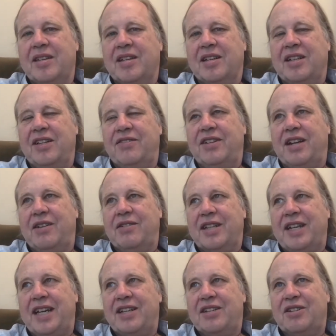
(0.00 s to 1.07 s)
Clifton, I was
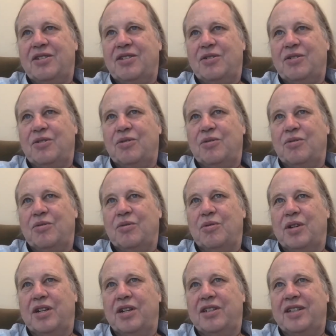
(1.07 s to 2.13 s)
going to ask you,
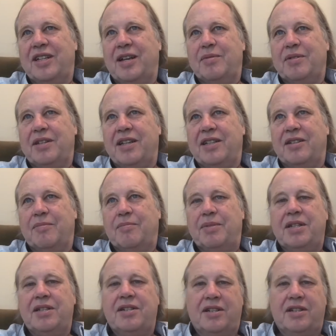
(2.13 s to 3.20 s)
what are the steps as a
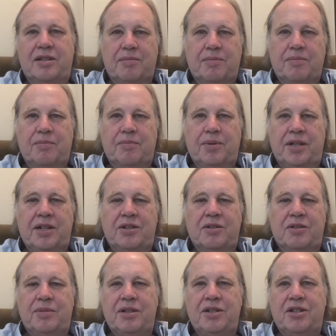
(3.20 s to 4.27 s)
potential
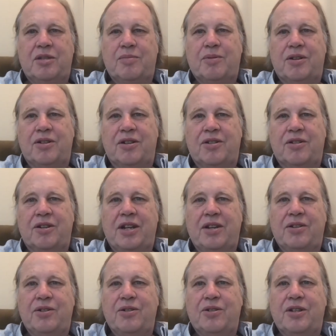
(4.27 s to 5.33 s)
business partner that
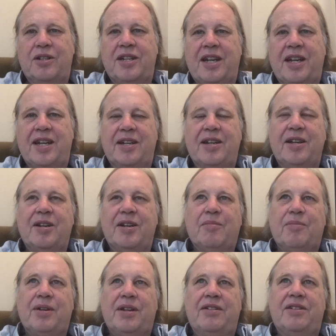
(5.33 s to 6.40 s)
you could take?
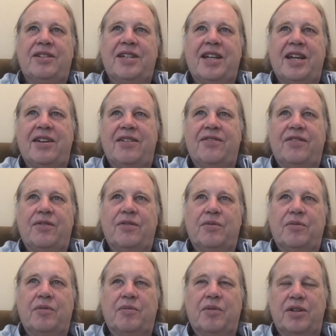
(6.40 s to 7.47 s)
But instead of,
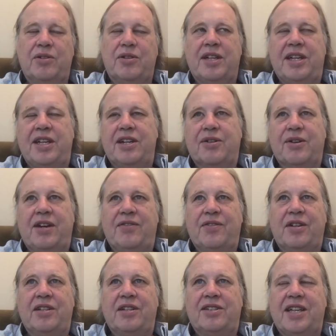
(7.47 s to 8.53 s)
you can integrate if you
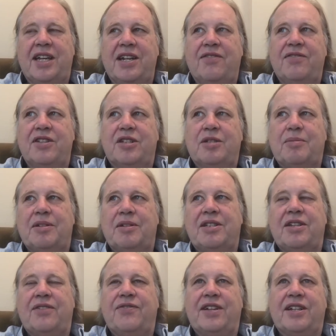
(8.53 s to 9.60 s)
want. Instead of the
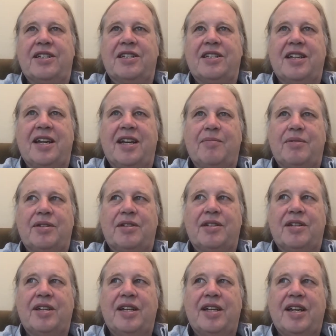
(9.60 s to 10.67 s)
specific steps,
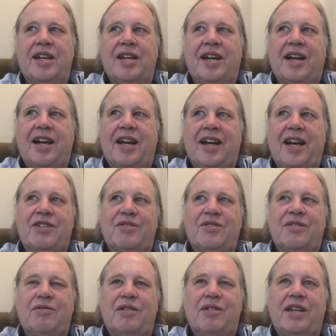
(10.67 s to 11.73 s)
I
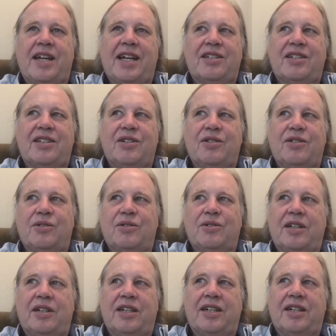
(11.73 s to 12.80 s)
actually want to ask you,
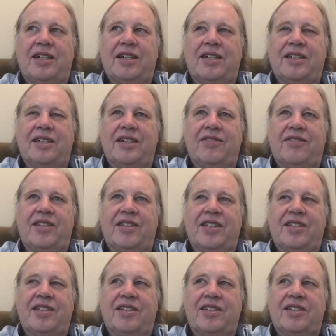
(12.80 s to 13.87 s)
if
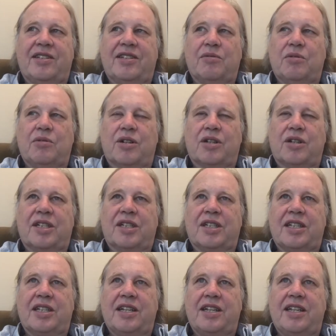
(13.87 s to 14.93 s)
this
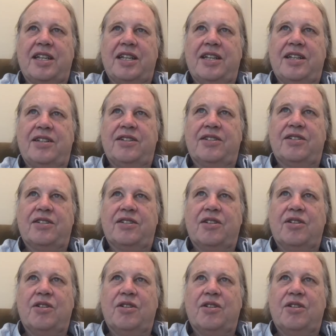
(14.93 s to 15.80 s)
works, is